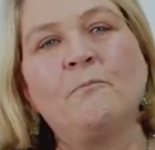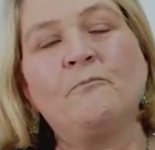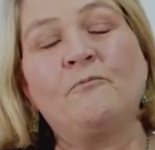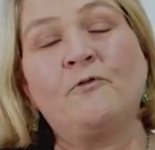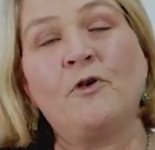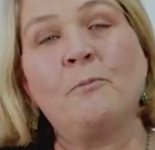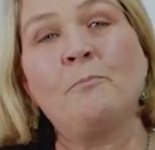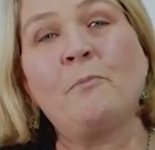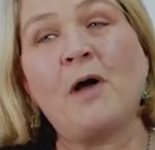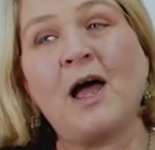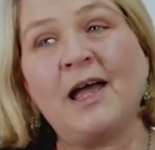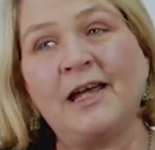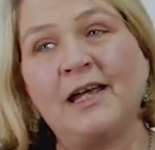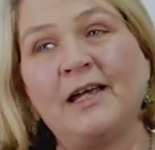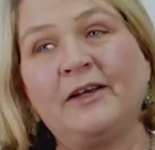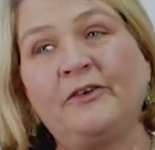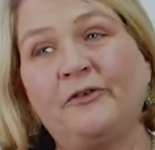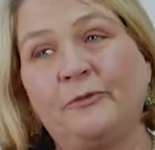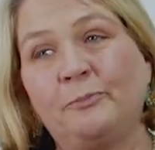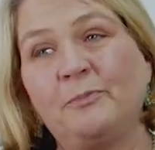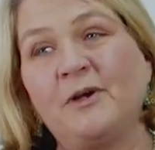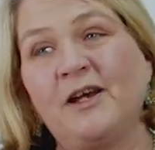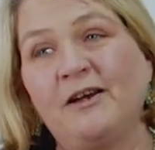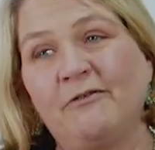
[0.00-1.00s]
From my
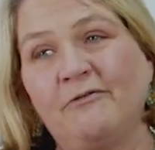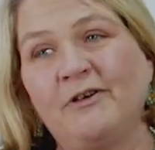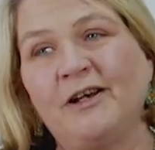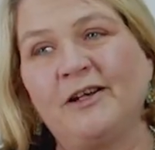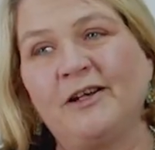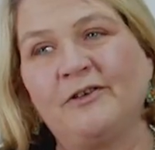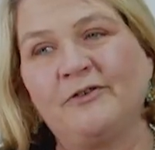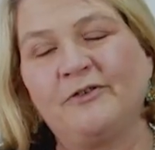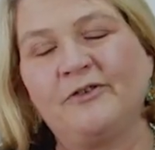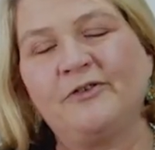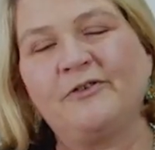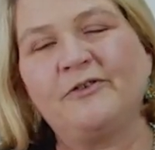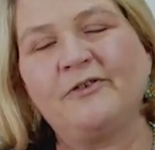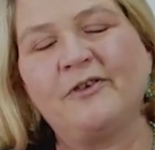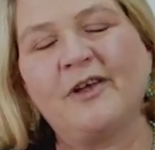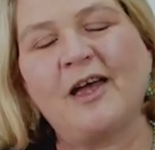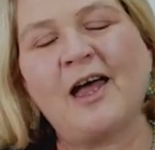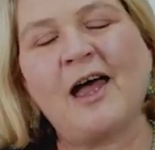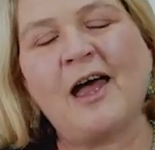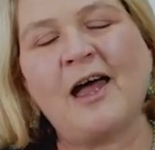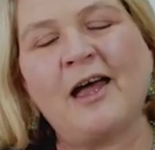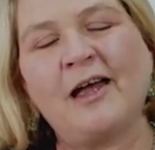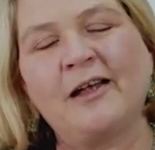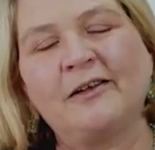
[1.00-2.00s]
experience,
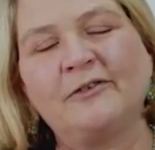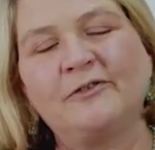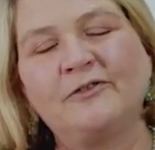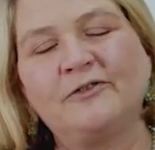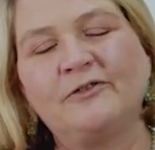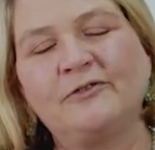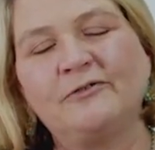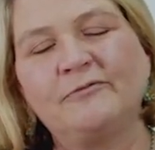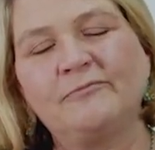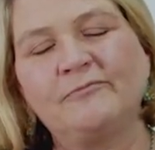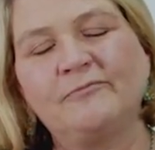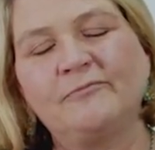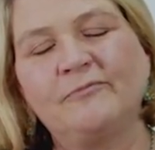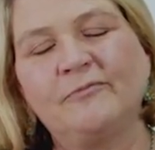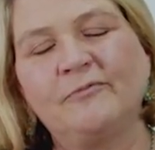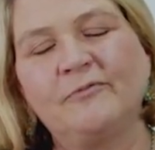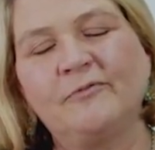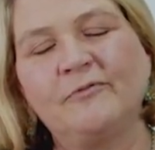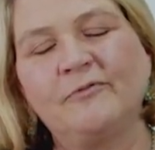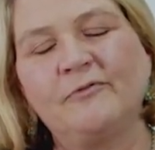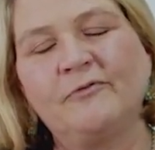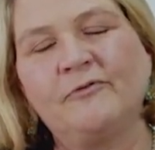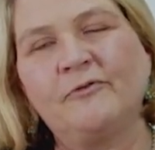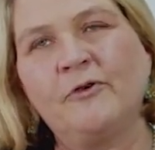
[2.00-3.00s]
and
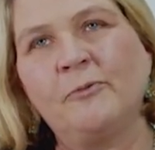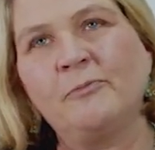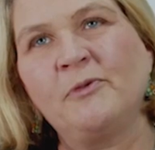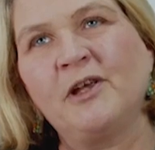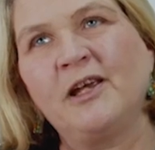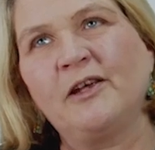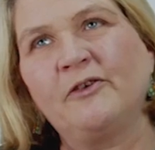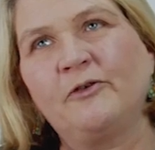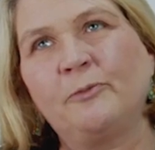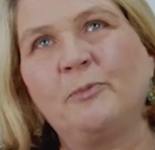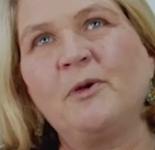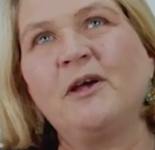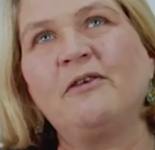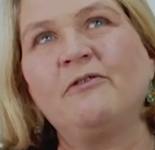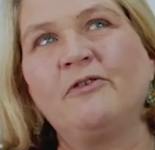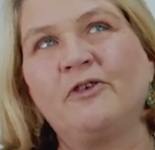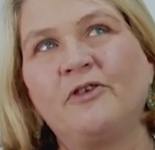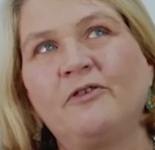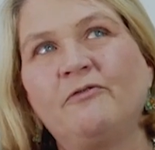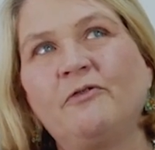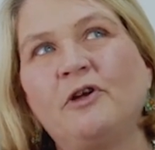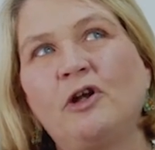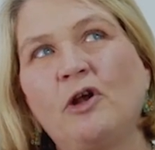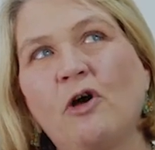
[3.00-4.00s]
from the
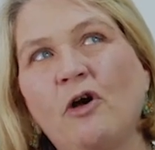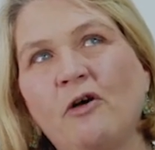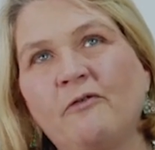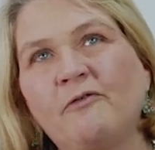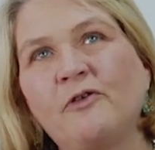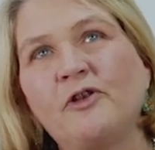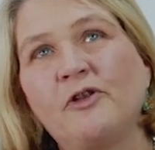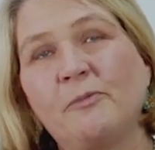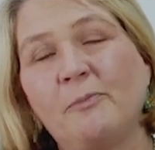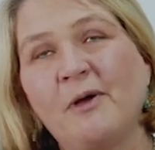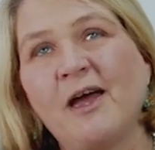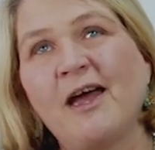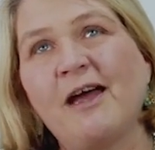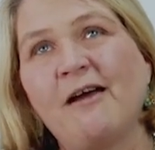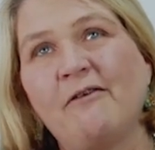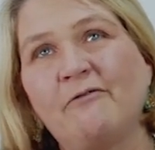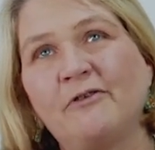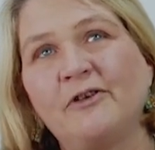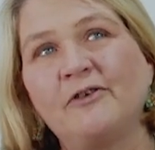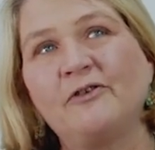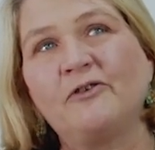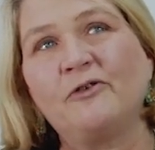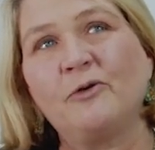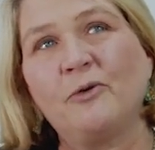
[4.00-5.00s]
experience of a lot of other
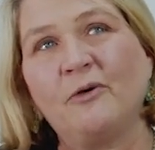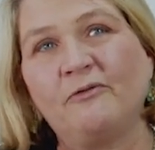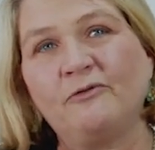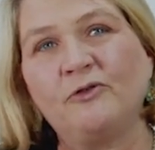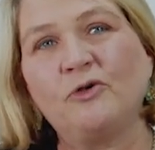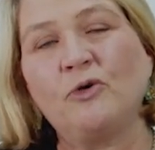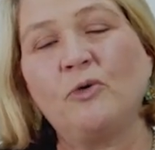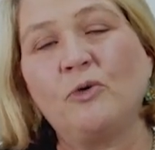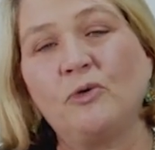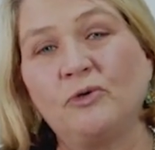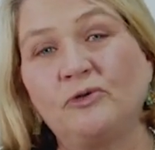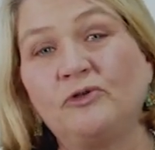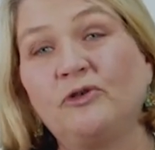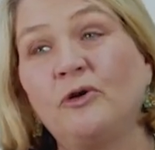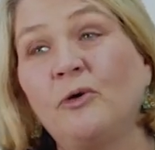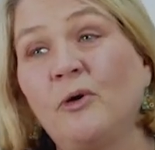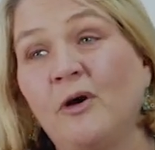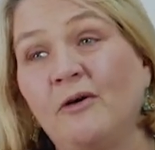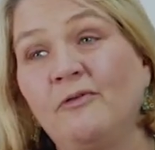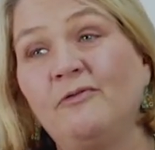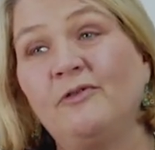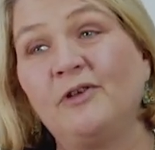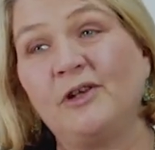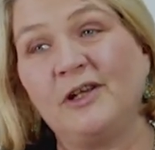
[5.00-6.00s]
parents who I've talked to
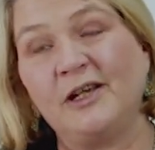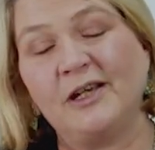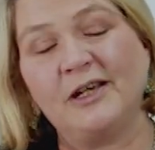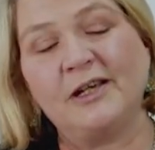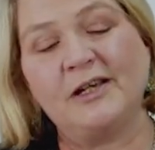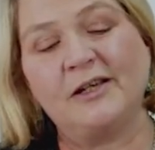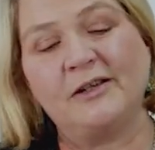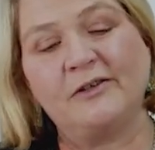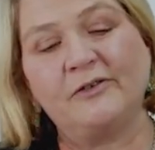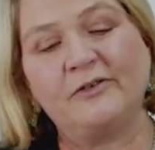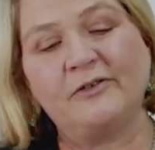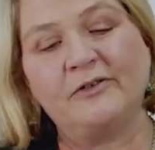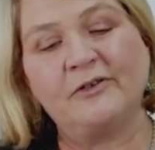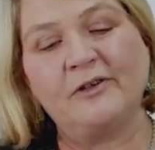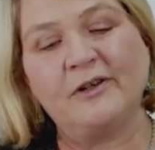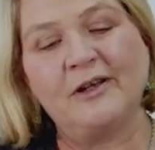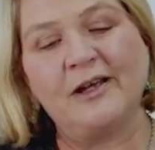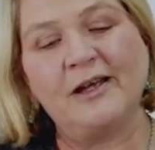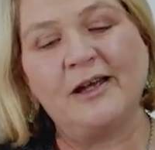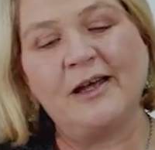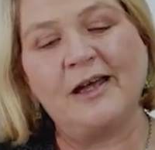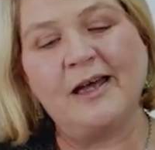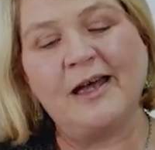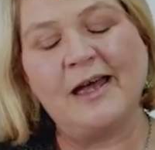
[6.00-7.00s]
over the years,
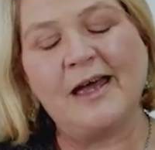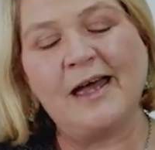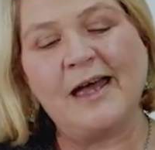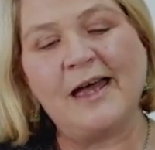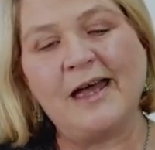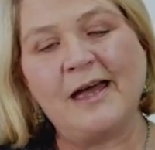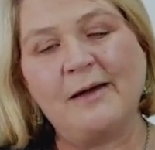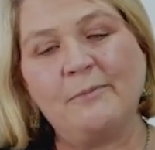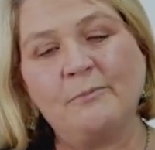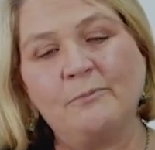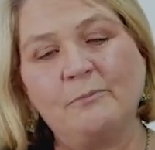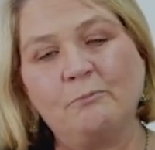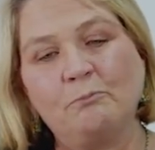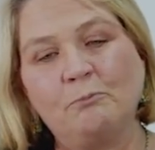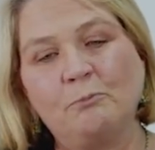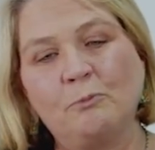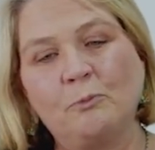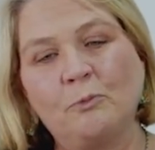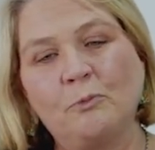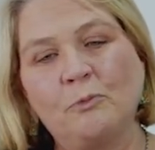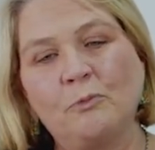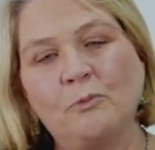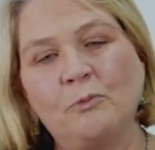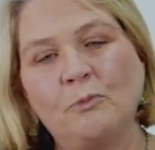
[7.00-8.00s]

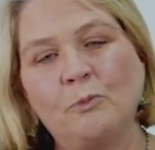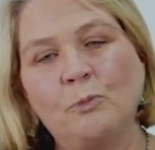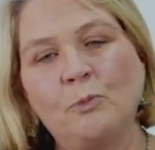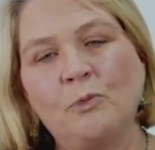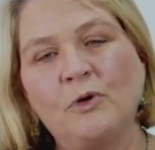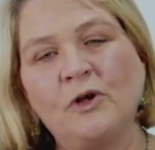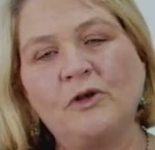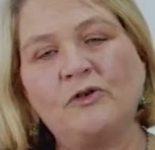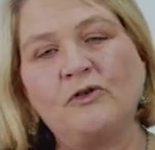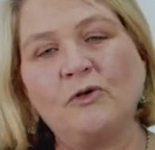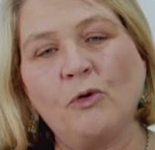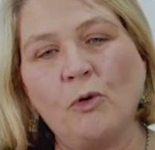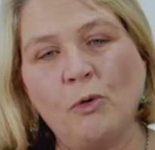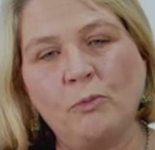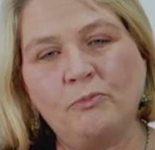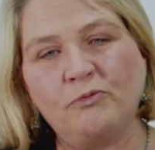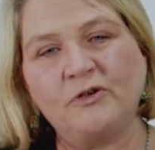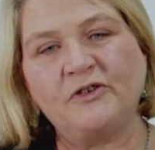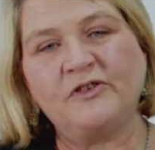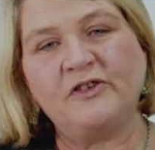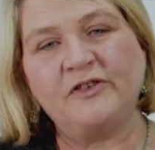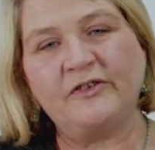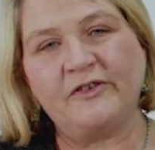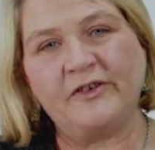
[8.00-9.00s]
it's all
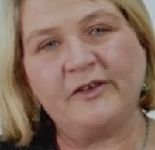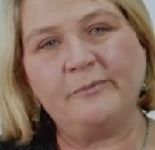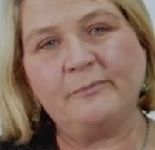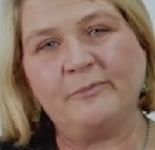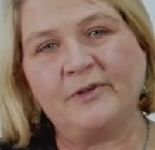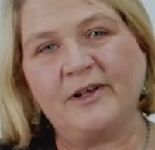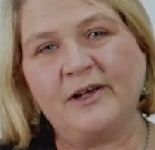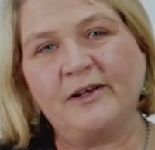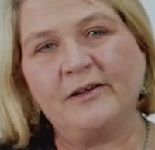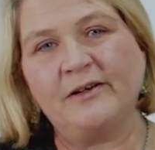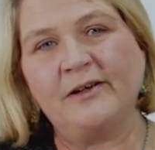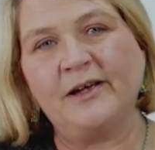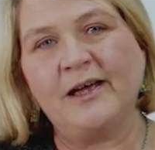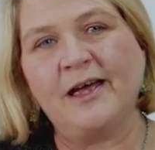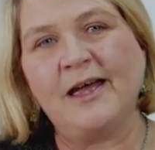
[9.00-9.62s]
pretty similar.